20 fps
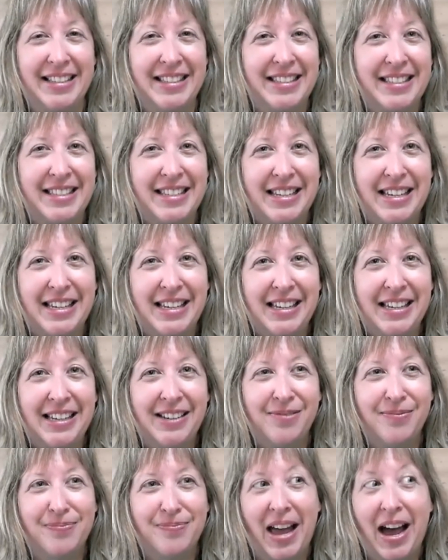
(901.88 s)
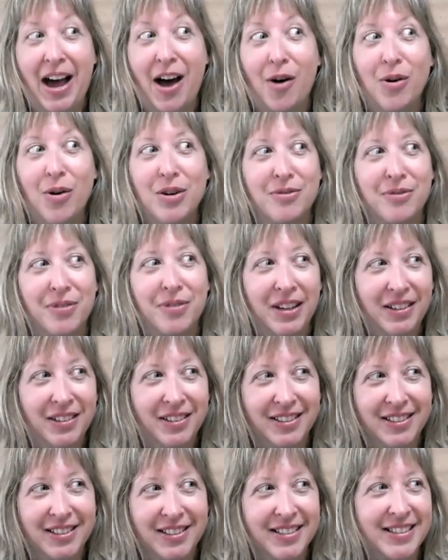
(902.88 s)
and see how it
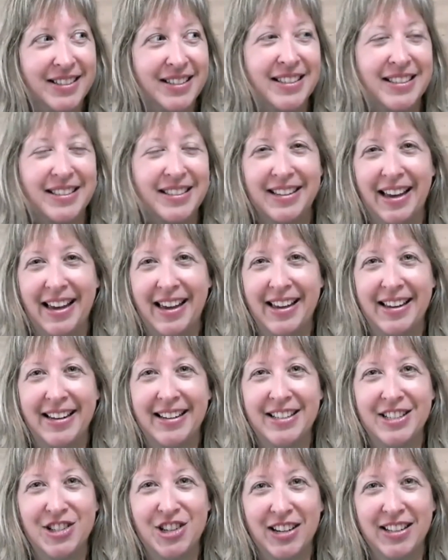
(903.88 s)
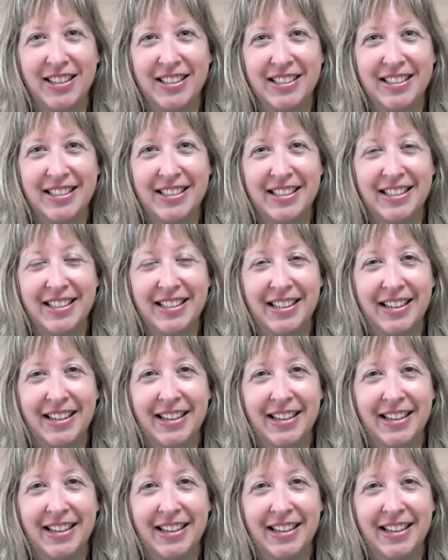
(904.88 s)
feels and just